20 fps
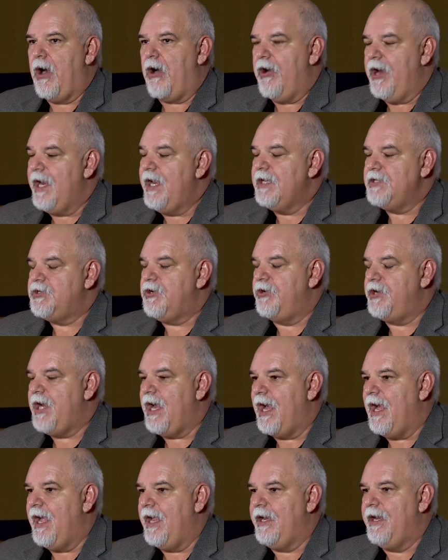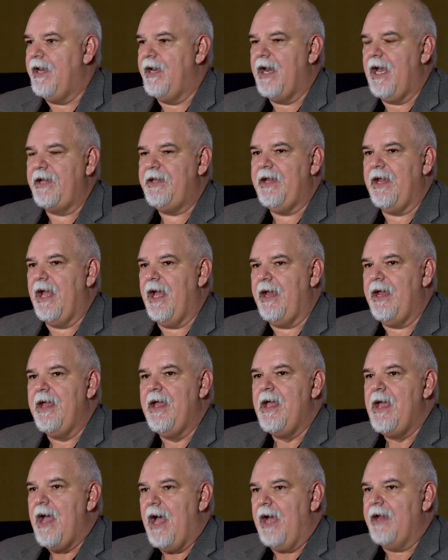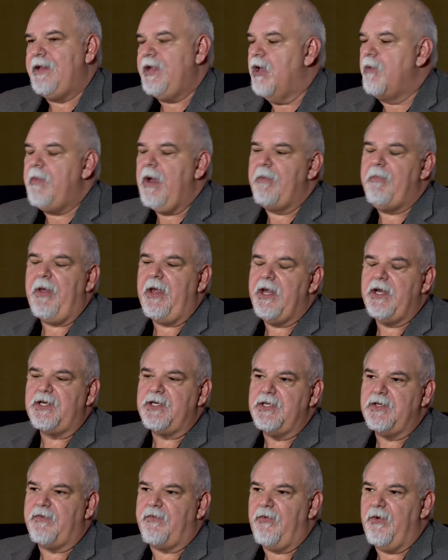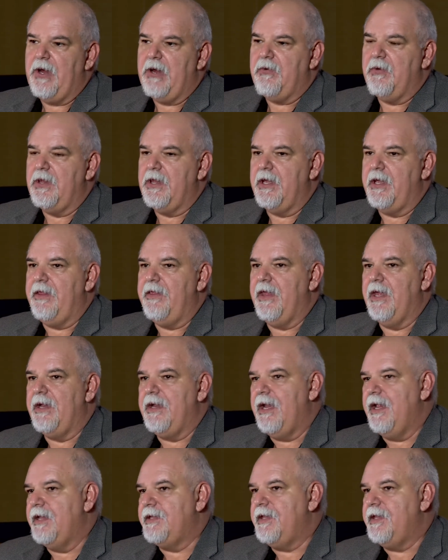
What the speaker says: Our hands are tied, and I tell my patients frequently that